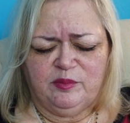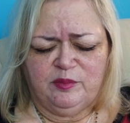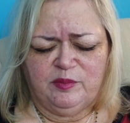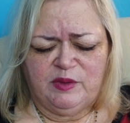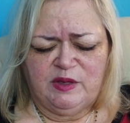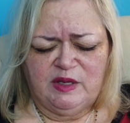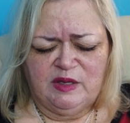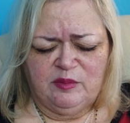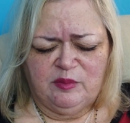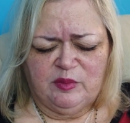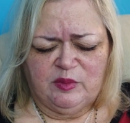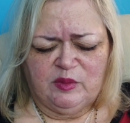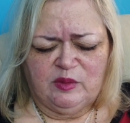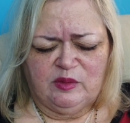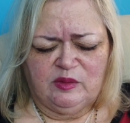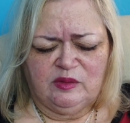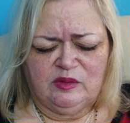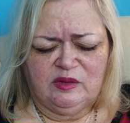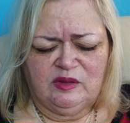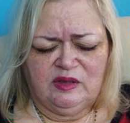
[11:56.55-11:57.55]

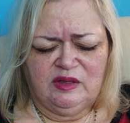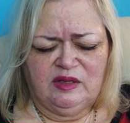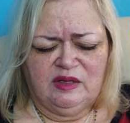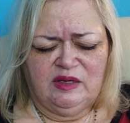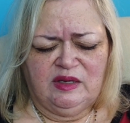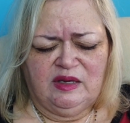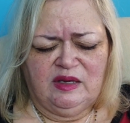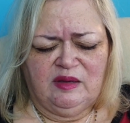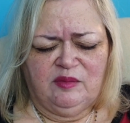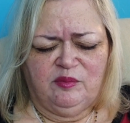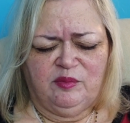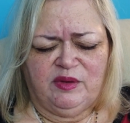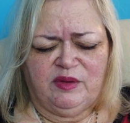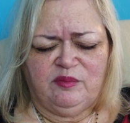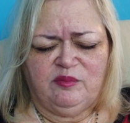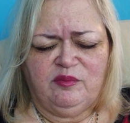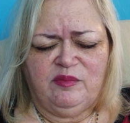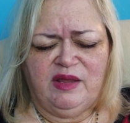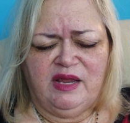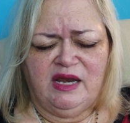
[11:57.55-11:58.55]
people, but
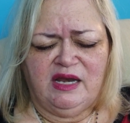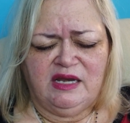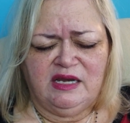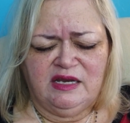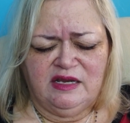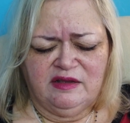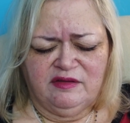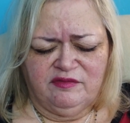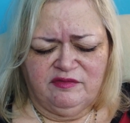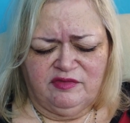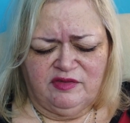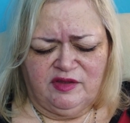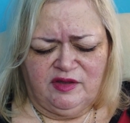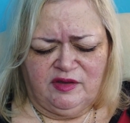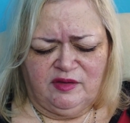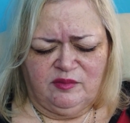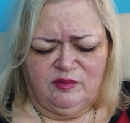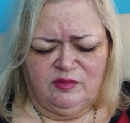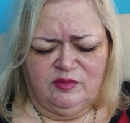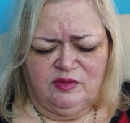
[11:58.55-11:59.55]
many of
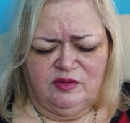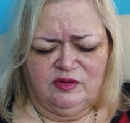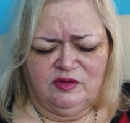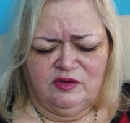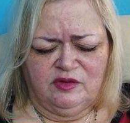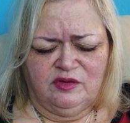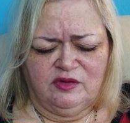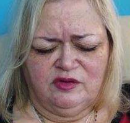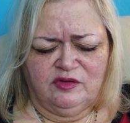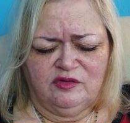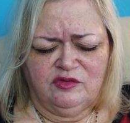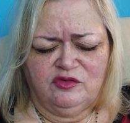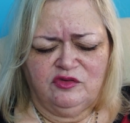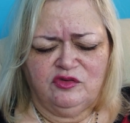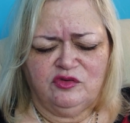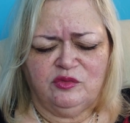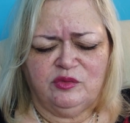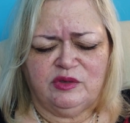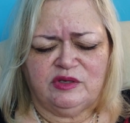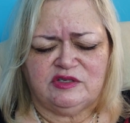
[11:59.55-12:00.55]
them
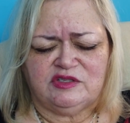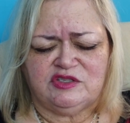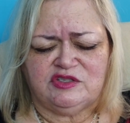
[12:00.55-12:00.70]
do it